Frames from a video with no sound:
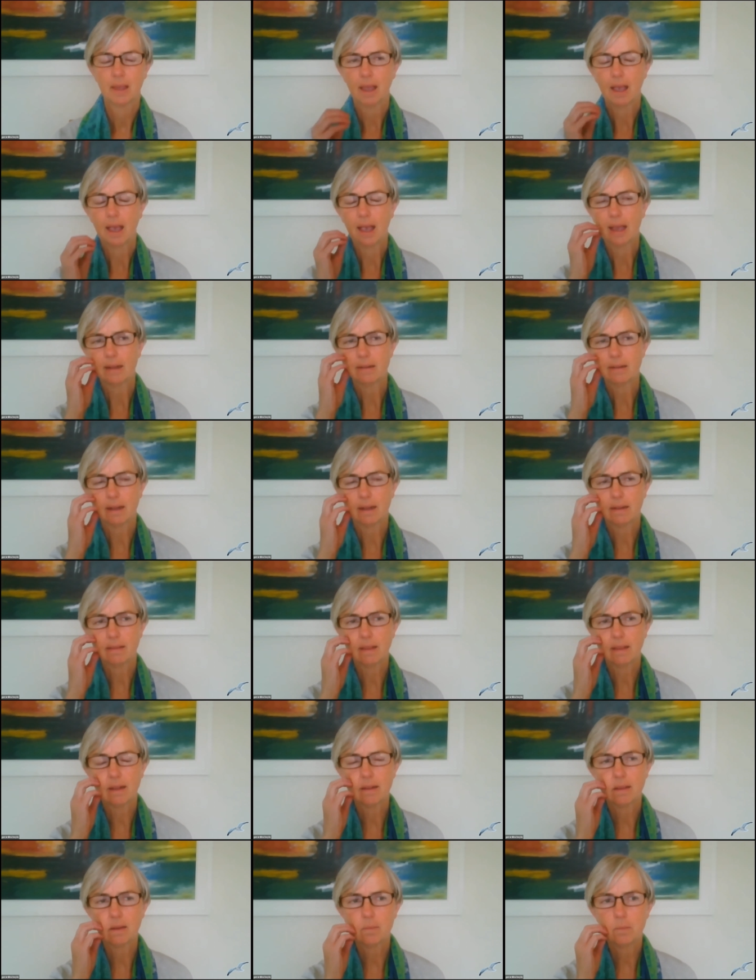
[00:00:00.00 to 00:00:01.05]
And
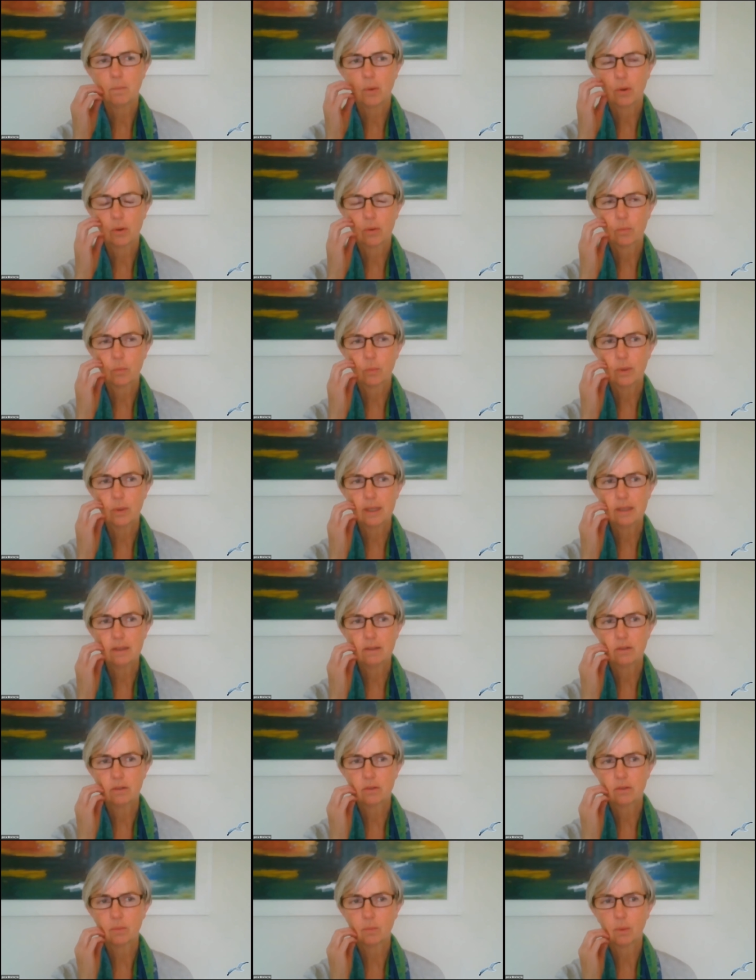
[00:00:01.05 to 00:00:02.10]
then the more we
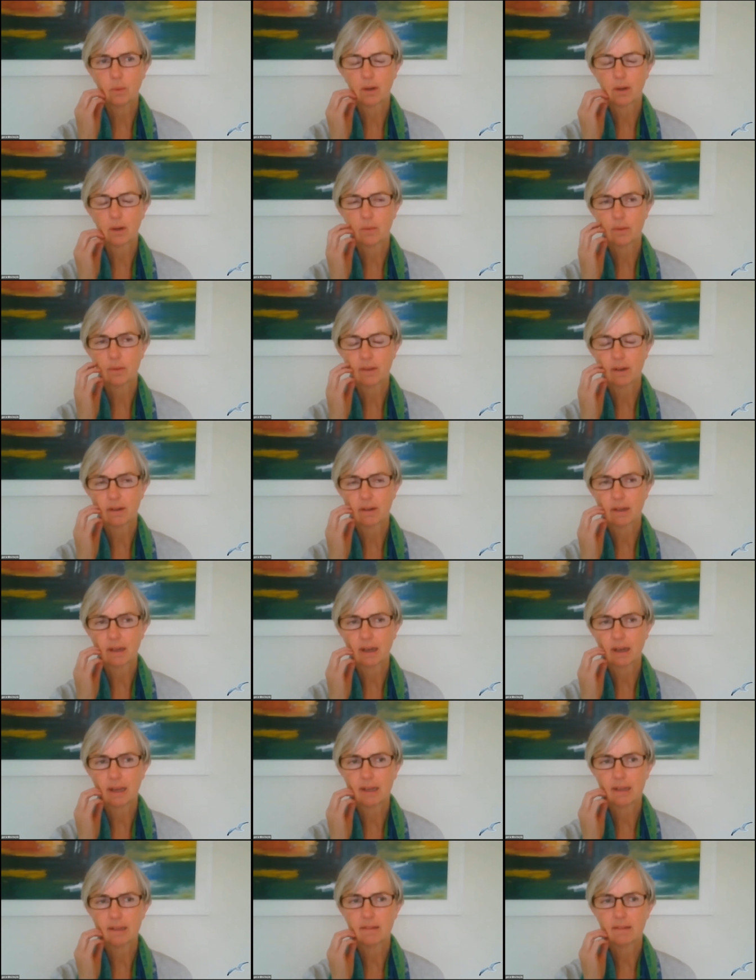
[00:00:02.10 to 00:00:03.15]
do the work with our
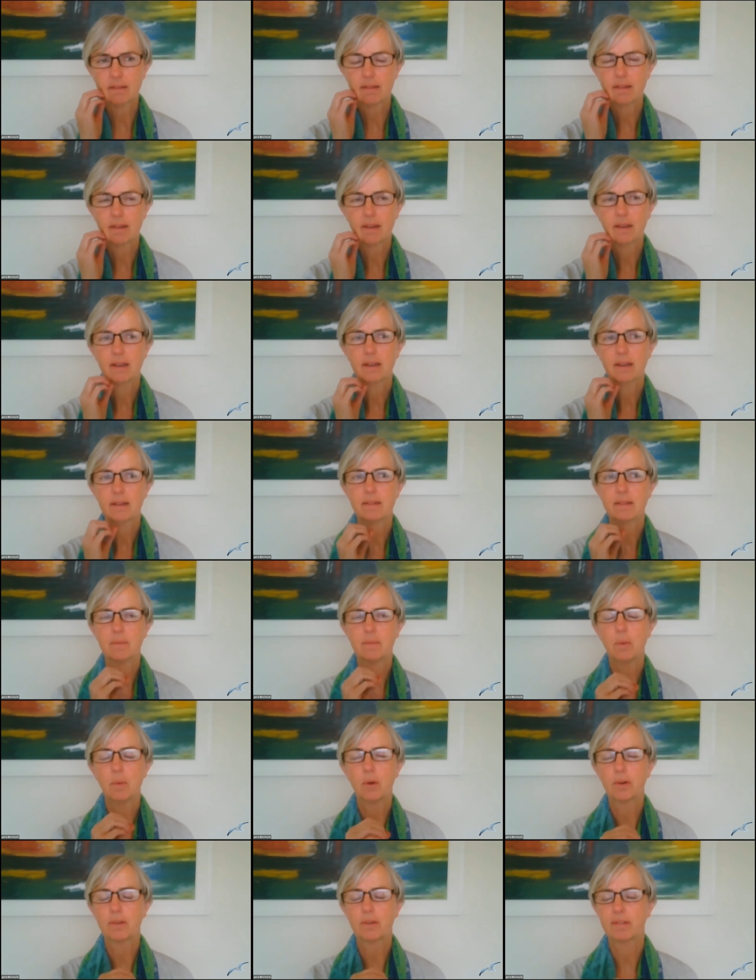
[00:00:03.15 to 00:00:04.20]
clients, the
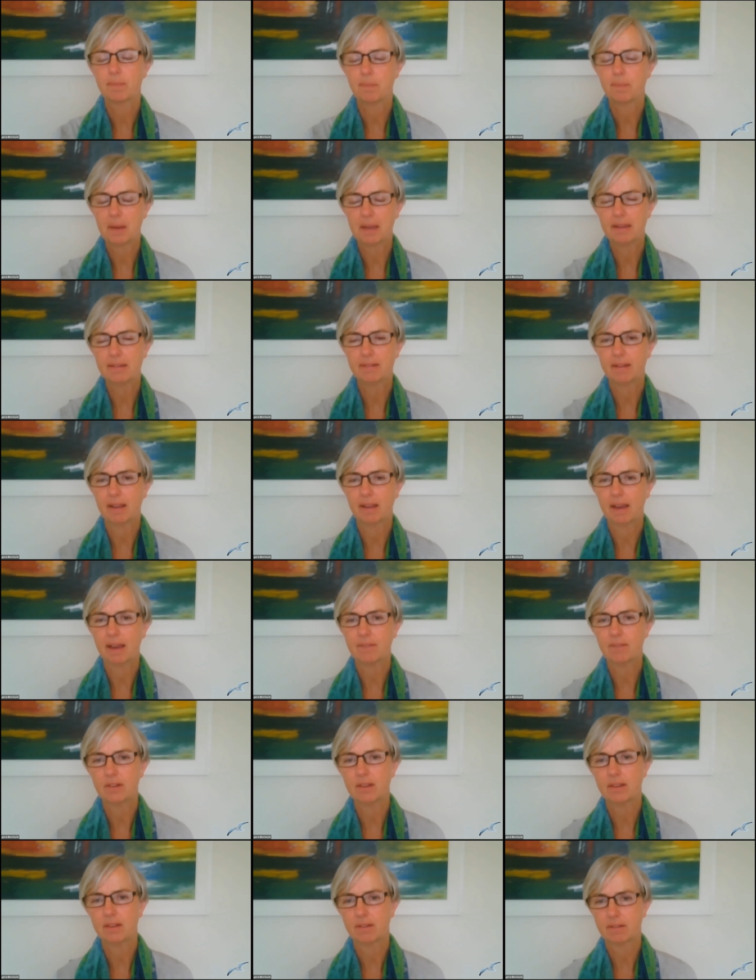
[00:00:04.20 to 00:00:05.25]
more space they have
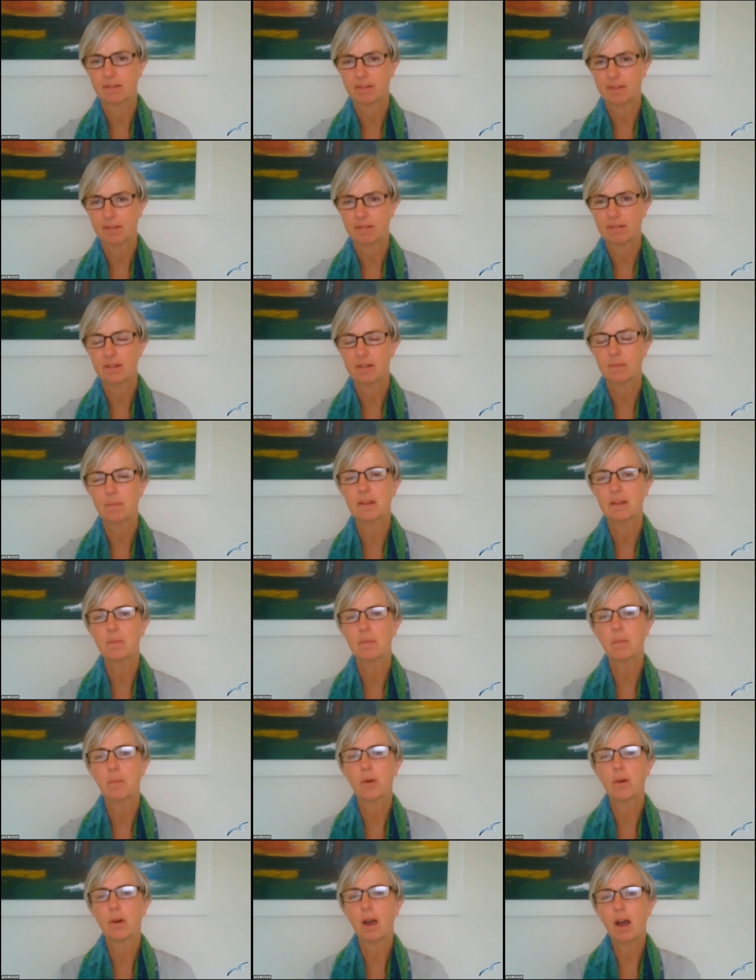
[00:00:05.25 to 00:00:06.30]
in their system, and the
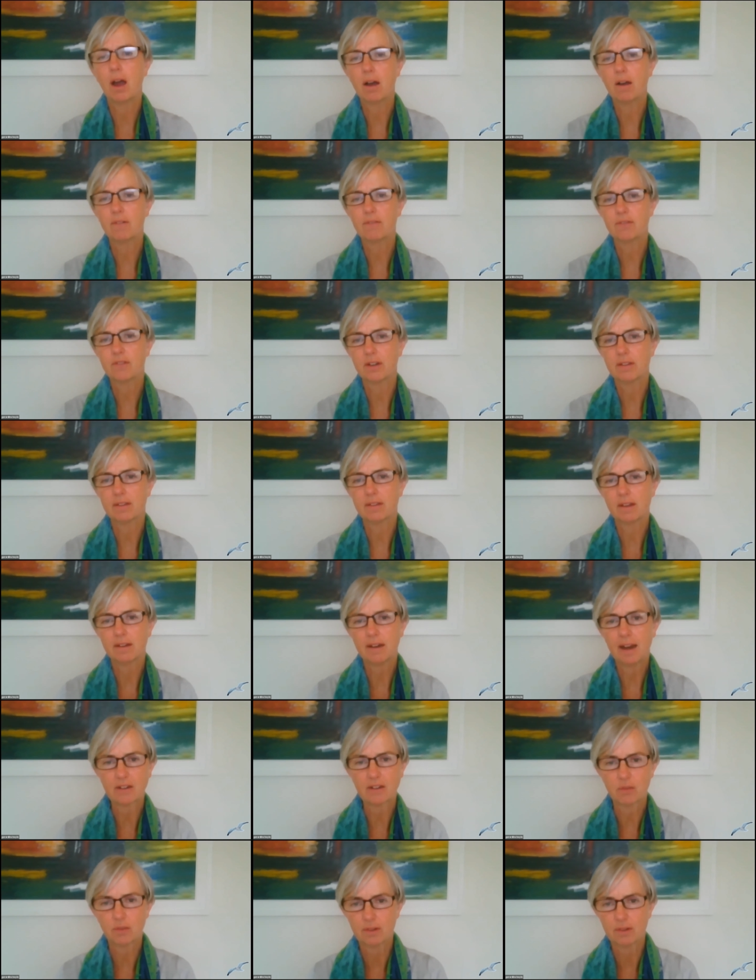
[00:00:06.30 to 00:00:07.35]
more often the
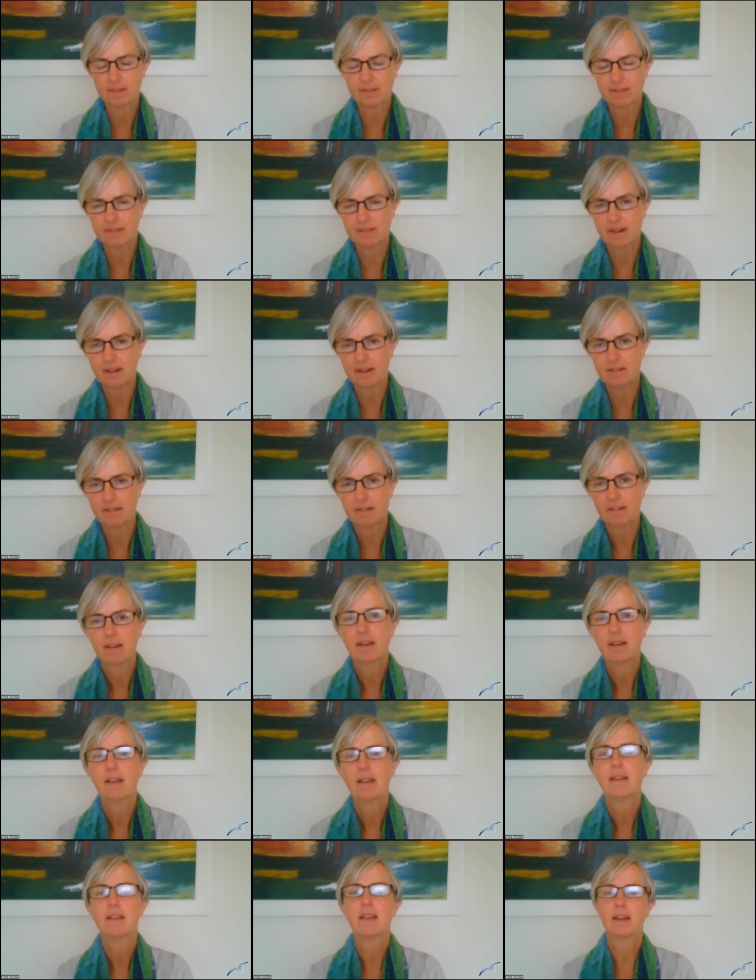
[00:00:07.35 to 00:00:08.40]
natural state
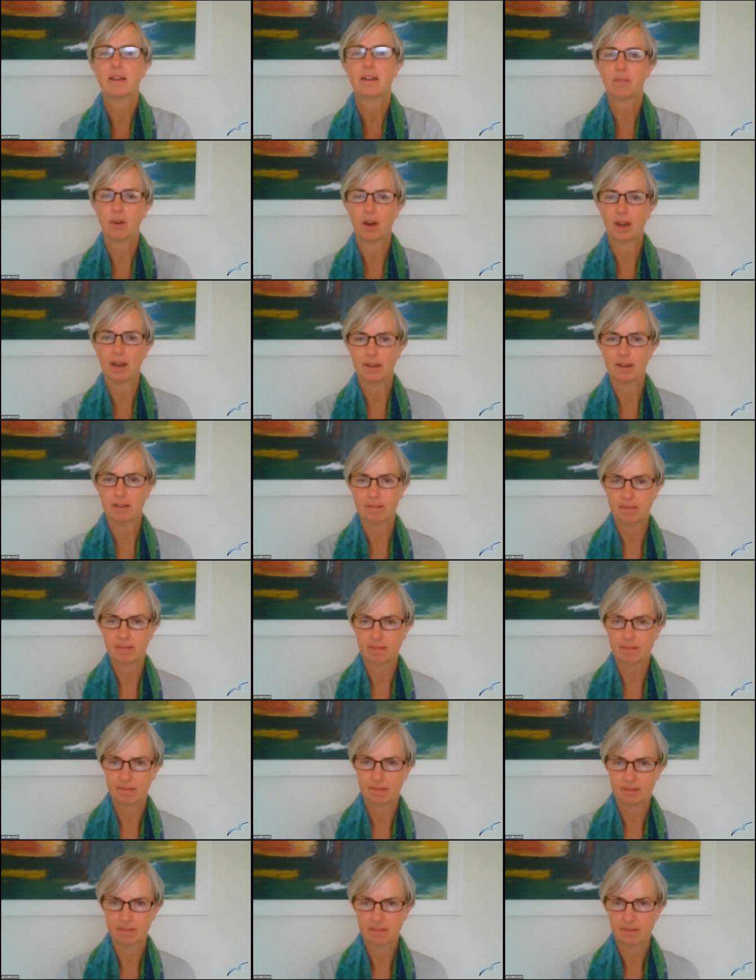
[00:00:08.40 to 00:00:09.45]
can
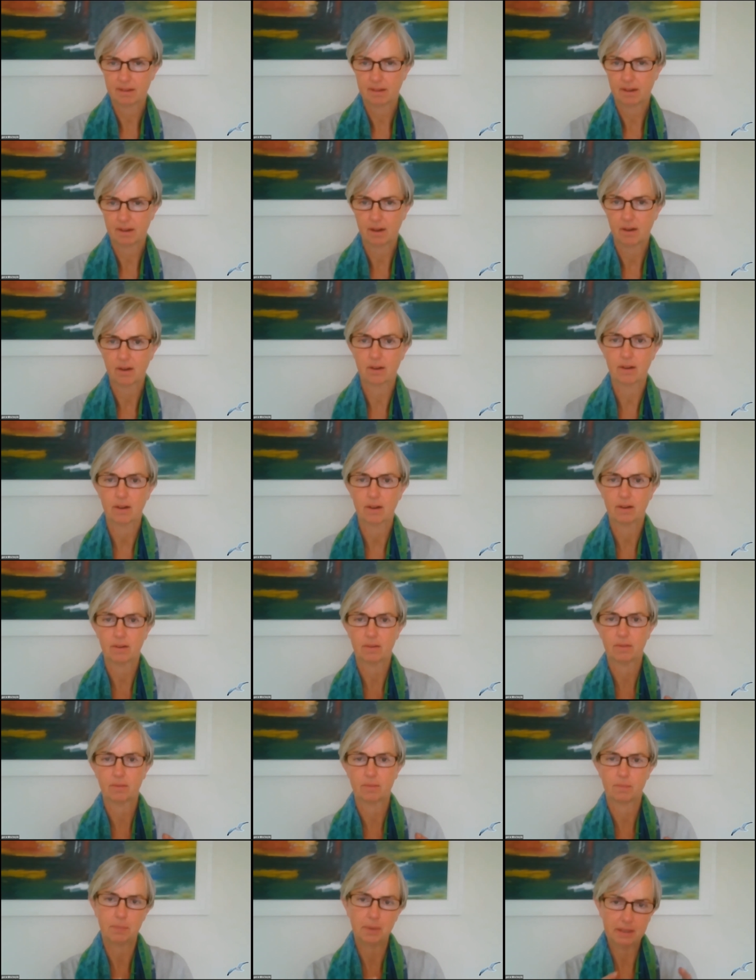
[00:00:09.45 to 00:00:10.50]
arise
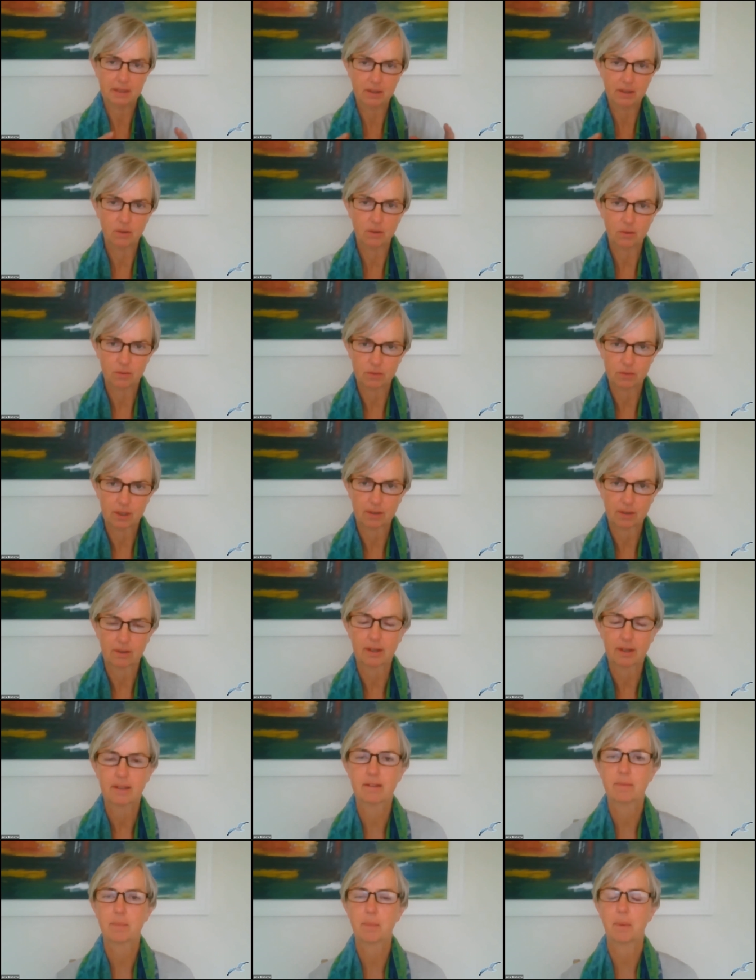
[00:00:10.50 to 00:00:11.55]
or be known or
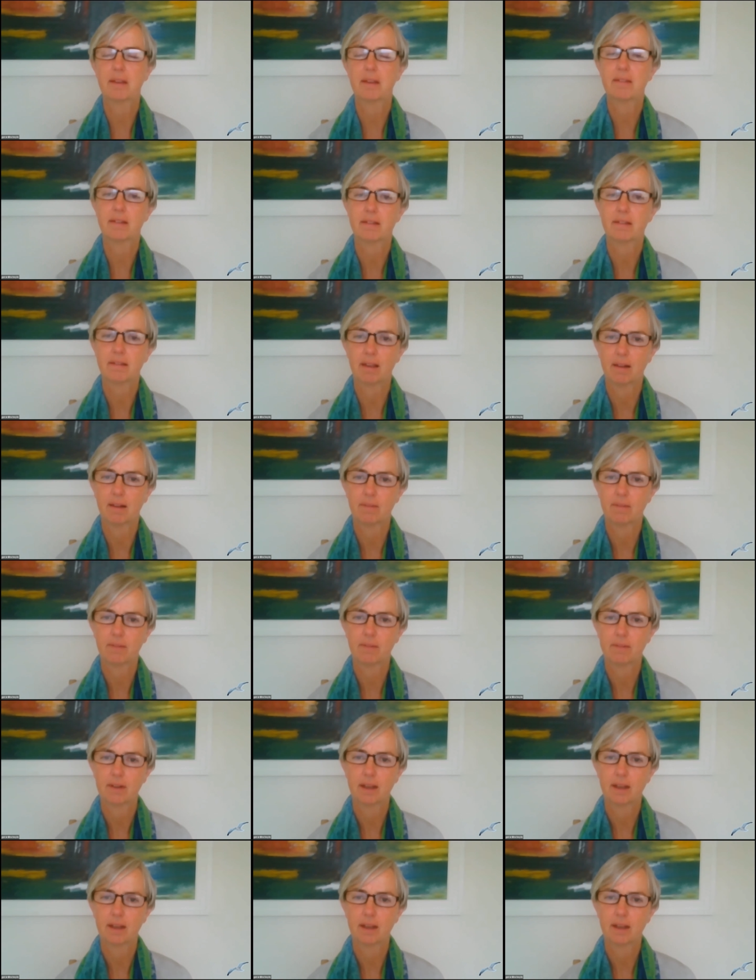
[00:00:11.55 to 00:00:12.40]
express itself.